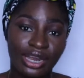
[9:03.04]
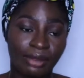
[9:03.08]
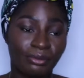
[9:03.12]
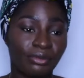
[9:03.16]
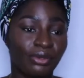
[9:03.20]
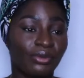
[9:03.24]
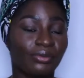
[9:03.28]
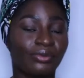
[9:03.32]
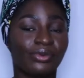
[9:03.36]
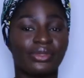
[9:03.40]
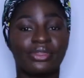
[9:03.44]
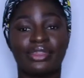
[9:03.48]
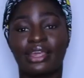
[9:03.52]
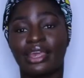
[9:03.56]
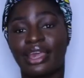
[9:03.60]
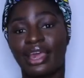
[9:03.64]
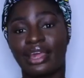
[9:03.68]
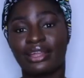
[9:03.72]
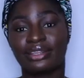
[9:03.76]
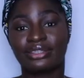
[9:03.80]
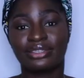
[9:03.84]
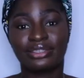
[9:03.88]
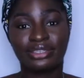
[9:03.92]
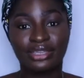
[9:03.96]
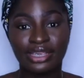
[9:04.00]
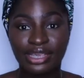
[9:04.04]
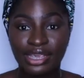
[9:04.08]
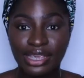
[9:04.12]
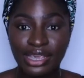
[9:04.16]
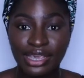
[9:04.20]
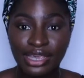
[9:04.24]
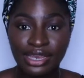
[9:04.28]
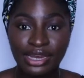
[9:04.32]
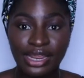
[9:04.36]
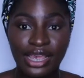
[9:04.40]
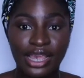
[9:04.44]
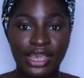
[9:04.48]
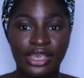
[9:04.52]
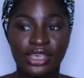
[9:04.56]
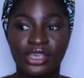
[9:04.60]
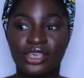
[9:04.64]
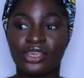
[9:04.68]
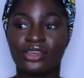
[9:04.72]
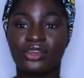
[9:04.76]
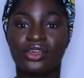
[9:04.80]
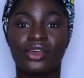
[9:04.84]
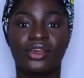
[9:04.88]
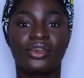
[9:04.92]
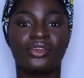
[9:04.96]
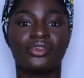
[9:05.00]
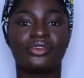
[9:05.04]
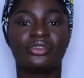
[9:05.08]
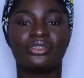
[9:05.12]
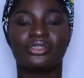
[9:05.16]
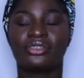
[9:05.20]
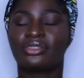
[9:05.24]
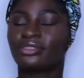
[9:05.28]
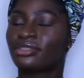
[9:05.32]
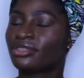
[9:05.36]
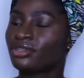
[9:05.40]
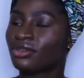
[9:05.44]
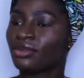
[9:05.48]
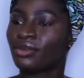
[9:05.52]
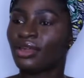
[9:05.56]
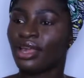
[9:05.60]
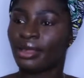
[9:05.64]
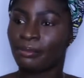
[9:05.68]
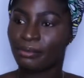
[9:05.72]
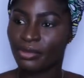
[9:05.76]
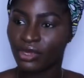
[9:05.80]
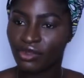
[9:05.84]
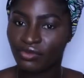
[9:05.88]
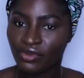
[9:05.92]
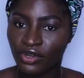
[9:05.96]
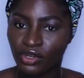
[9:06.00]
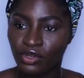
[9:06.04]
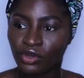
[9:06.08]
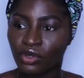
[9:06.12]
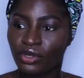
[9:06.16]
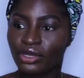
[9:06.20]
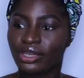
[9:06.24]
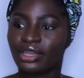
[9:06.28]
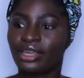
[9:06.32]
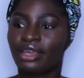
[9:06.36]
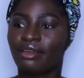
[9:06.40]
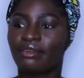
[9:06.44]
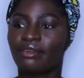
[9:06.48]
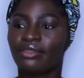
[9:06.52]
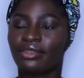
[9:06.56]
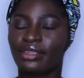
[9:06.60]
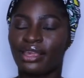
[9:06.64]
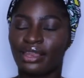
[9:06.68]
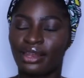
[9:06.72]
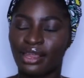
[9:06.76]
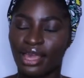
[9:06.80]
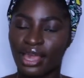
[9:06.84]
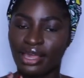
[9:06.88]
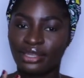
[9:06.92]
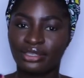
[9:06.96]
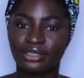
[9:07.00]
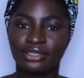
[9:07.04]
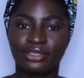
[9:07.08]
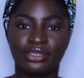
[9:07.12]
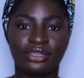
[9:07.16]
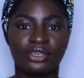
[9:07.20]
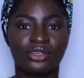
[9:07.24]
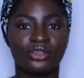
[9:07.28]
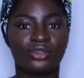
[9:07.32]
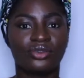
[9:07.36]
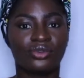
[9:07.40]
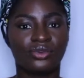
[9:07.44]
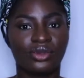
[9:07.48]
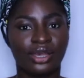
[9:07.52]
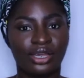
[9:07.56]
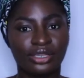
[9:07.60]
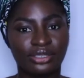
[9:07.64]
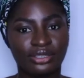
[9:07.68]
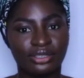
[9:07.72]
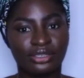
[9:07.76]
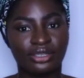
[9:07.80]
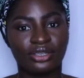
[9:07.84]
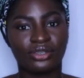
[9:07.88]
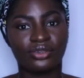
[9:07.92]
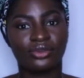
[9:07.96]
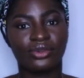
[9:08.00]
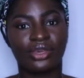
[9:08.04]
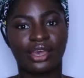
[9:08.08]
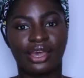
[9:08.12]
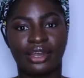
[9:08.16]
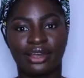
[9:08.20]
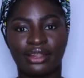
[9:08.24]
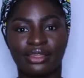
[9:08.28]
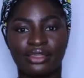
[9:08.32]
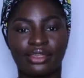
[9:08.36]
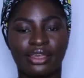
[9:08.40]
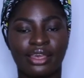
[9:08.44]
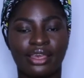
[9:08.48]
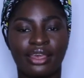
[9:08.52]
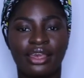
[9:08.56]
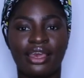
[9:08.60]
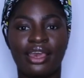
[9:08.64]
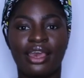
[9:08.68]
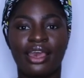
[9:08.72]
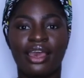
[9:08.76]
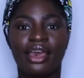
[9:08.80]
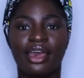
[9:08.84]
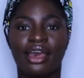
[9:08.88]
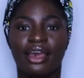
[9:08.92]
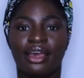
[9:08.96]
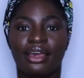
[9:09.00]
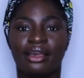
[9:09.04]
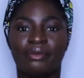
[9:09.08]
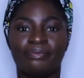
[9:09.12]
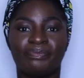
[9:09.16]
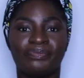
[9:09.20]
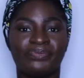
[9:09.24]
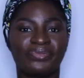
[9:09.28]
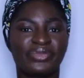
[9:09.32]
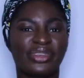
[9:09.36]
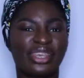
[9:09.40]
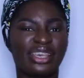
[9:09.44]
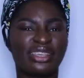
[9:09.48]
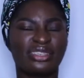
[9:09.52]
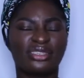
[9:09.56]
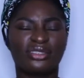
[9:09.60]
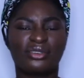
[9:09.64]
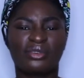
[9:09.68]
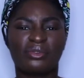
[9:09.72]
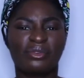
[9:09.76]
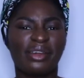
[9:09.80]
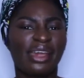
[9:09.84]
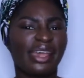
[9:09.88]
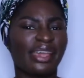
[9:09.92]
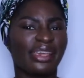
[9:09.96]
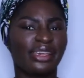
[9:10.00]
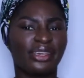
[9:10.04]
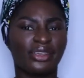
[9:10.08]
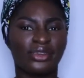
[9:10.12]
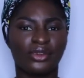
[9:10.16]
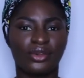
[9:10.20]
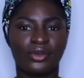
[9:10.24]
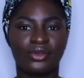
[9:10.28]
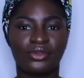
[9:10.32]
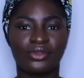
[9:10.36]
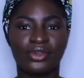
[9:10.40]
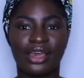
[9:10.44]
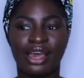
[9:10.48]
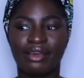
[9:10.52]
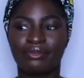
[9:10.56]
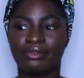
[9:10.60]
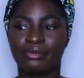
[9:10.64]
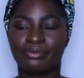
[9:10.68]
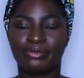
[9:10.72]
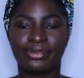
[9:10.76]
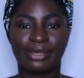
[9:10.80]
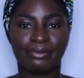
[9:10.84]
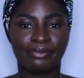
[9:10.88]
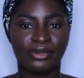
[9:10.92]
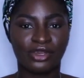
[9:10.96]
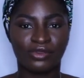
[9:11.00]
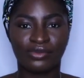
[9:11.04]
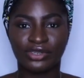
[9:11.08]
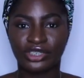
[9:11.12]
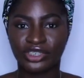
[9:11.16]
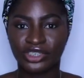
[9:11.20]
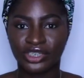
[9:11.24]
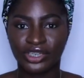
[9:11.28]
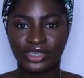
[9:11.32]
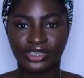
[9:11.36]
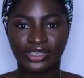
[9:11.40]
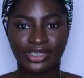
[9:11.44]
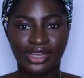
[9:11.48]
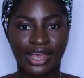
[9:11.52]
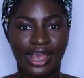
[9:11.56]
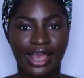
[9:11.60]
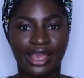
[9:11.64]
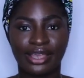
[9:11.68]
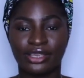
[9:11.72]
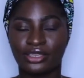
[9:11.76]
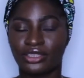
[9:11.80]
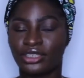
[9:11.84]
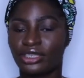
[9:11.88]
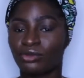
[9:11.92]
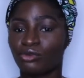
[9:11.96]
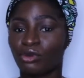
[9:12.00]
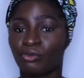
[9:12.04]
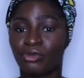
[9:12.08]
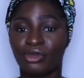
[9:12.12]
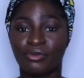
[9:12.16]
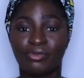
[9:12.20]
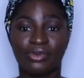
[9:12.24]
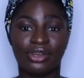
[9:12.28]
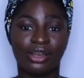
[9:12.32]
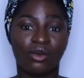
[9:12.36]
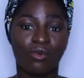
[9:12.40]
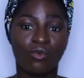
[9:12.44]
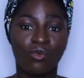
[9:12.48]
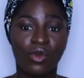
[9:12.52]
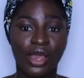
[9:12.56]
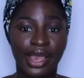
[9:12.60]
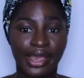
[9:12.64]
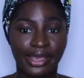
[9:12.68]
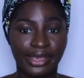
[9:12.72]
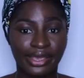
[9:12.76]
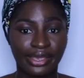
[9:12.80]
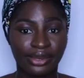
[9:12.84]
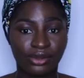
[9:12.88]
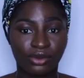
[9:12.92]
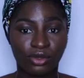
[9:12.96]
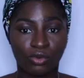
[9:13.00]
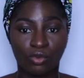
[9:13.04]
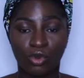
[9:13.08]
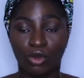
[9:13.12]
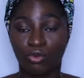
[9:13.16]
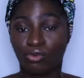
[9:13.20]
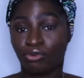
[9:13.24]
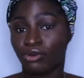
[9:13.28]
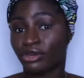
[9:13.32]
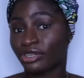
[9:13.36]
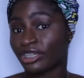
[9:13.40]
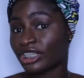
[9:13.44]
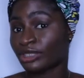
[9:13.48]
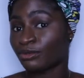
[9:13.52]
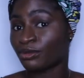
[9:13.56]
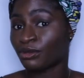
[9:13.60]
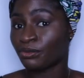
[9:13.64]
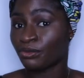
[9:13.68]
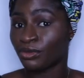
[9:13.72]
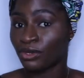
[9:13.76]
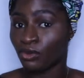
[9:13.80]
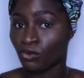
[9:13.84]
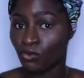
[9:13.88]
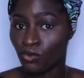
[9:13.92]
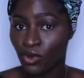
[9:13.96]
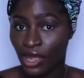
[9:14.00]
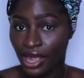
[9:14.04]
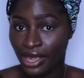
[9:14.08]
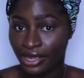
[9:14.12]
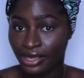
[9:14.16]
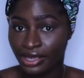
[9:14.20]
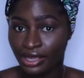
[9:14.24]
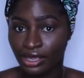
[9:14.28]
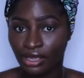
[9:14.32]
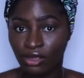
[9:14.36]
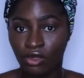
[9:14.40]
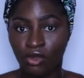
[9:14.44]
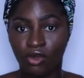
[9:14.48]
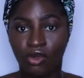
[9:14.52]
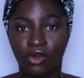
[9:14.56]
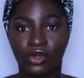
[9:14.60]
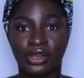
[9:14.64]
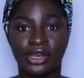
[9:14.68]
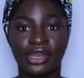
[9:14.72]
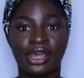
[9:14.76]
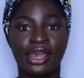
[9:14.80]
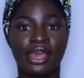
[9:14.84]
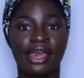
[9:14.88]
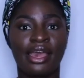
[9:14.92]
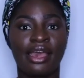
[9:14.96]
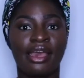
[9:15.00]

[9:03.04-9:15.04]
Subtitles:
and people in the canteen. You know, you just, you know, have a bit of a nod here and there, like, I see you kind of thing. It's great, you know, you have a bit of a chit chat, you see what people are working on, what projects people are working on.